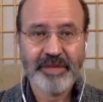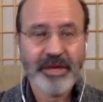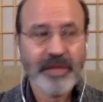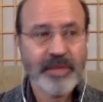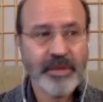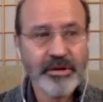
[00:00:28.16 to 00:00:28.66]

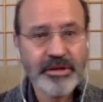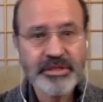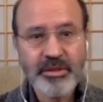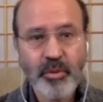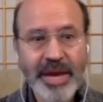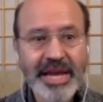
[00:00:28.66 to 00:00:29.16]
Because
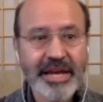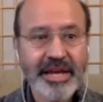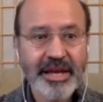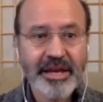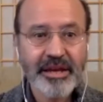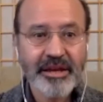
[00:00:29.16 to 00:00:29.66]

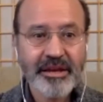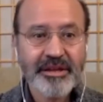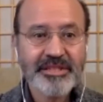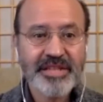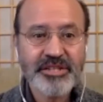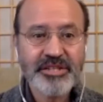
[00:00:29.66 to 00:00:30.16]
awakening
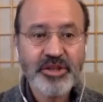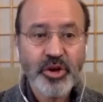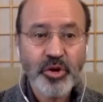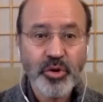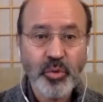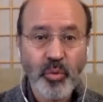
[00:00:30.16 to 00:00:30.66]
says
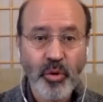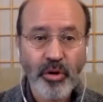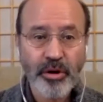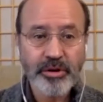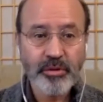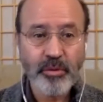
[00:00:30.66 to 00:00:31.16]
you
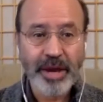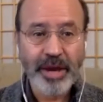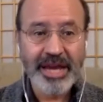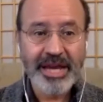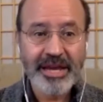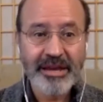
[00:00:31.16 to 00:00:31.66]
weren't
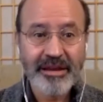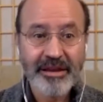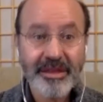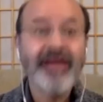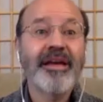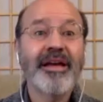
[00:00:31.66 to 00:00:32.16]
awake,
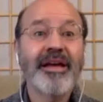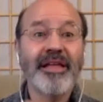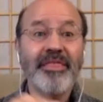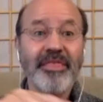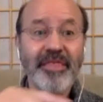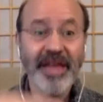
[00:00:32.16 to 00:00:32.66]

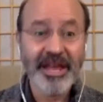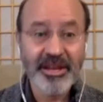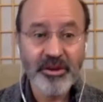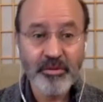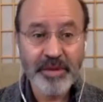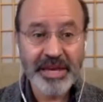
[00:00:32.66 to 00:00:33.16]
and then
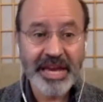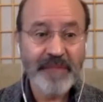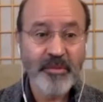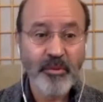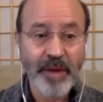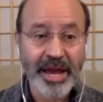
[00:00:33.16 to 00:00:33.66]
you became
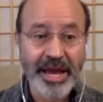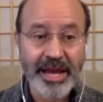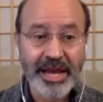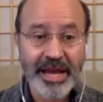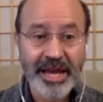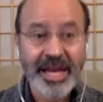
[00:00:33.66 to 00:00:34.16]

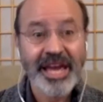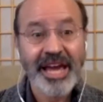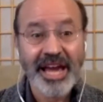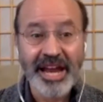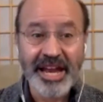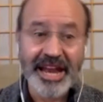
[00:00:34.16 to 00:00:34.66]
awake,
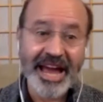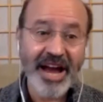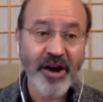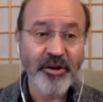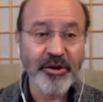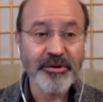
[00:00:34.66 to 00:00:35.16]
and
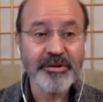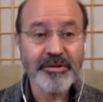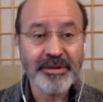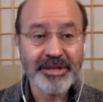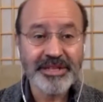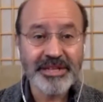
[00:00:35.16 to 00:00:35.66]
now you're
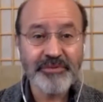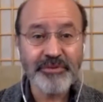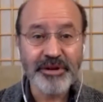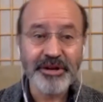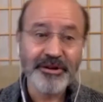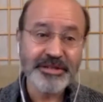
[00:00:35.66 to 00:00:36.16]

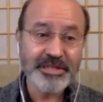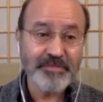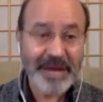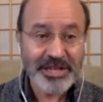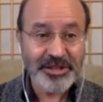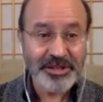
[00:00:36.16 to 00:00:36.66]
different, you're
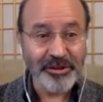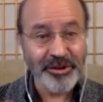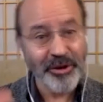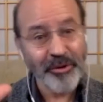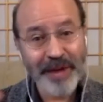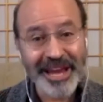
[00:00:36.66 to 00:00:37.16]
special,
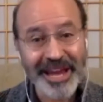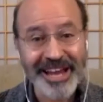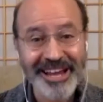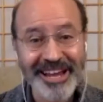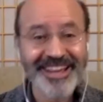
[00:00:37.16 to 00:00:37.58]
you're awake.